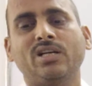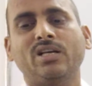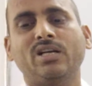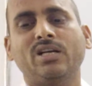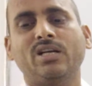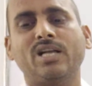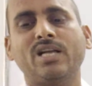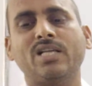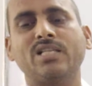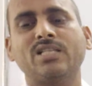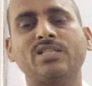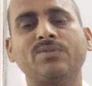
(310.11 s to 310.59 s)

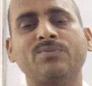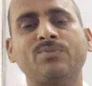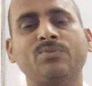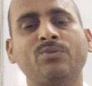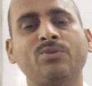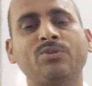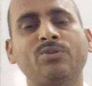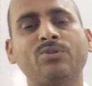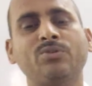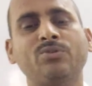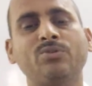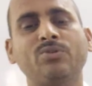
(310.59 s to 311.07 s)

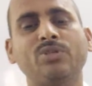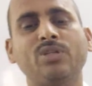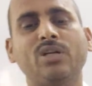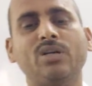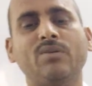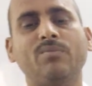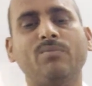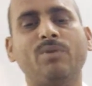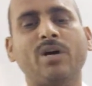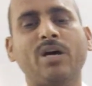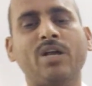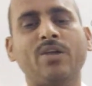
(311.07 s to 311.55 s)
transport through
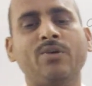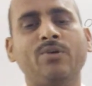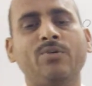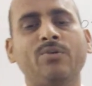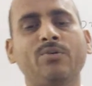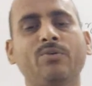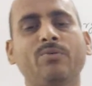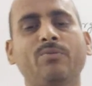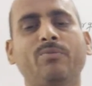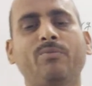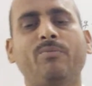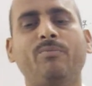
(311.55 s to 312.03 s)
the
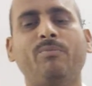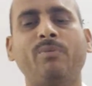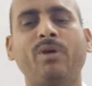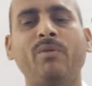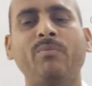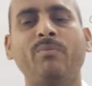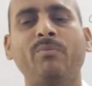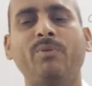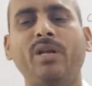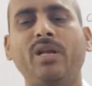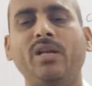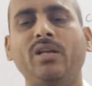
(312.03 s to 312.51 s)

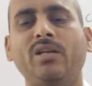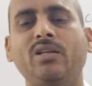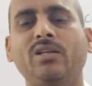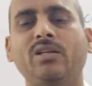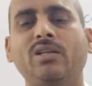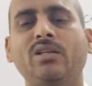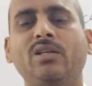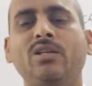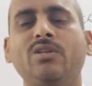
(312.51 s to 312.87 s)
biomembrane.